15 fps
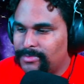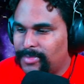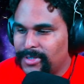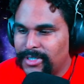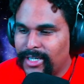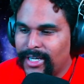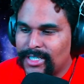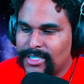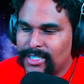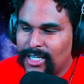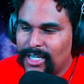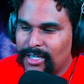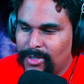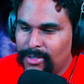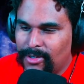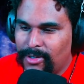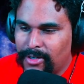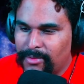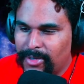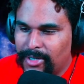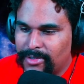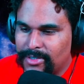but the accent had me long
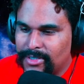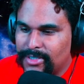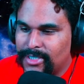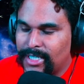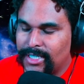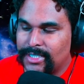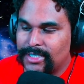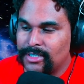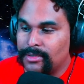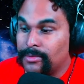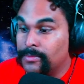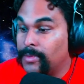about the second syllable.